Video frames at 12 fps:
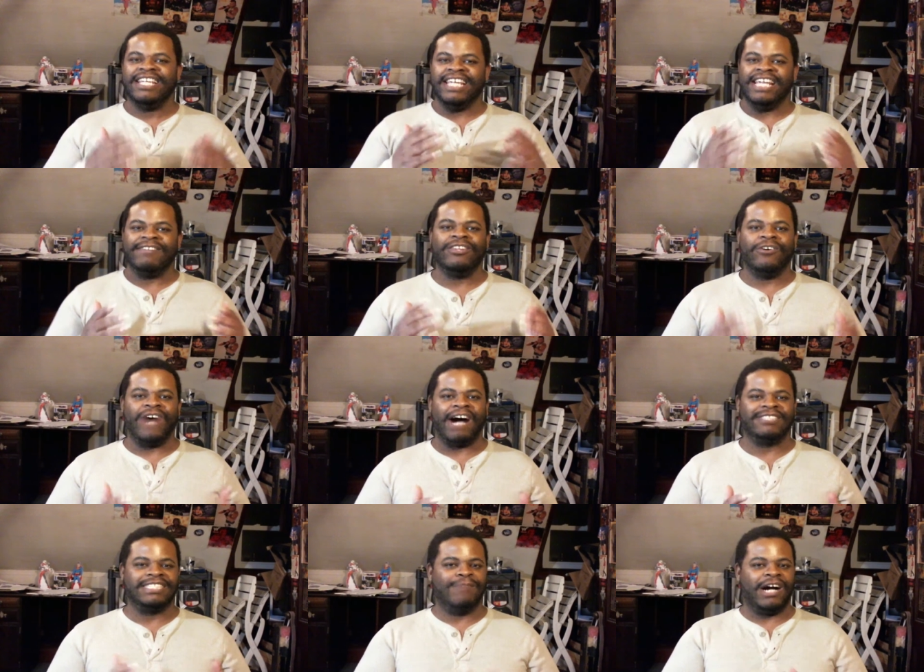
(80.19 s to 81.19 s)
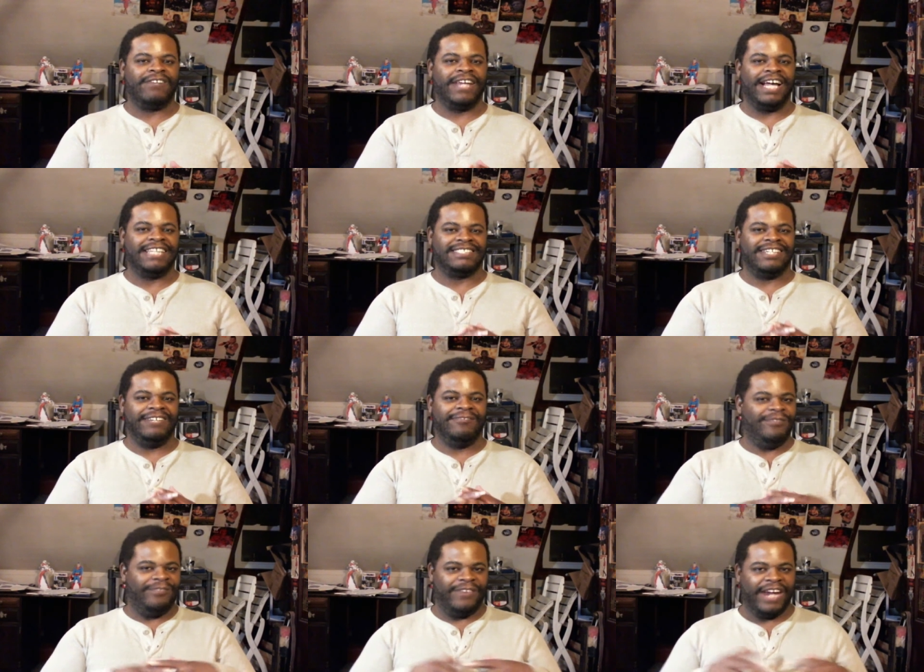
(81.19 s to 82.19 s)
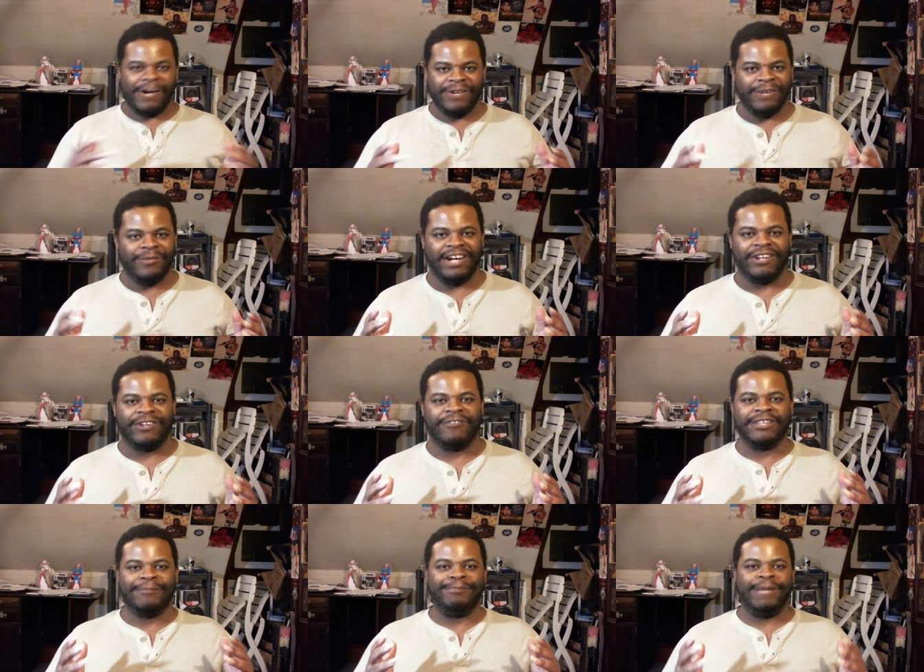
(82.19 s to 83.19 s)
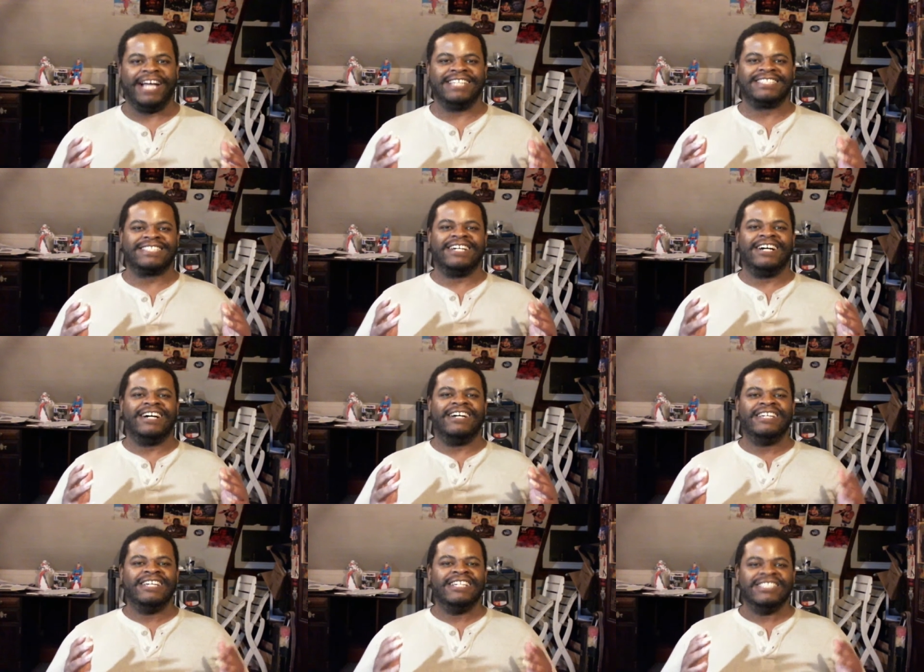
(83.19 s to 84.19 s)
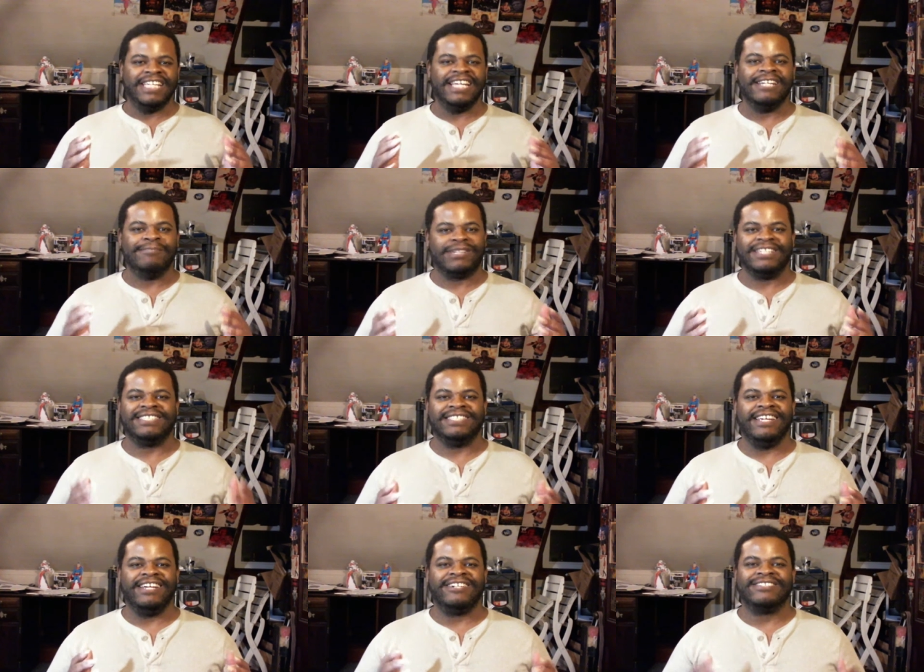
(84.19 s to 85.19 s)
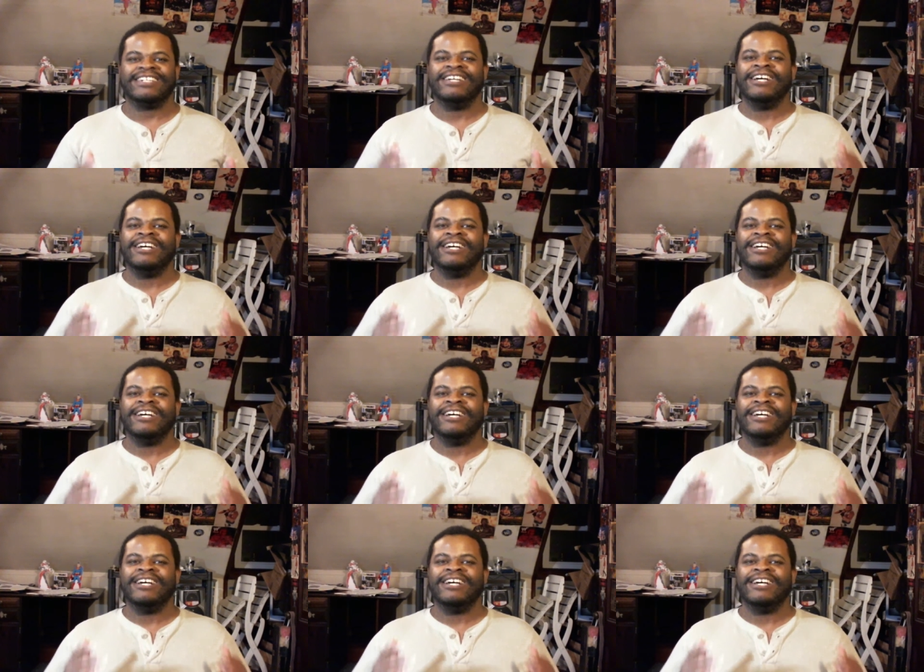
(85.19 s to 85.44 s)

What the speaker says: even though obviously Marvel has done very well over the past 10 plus years.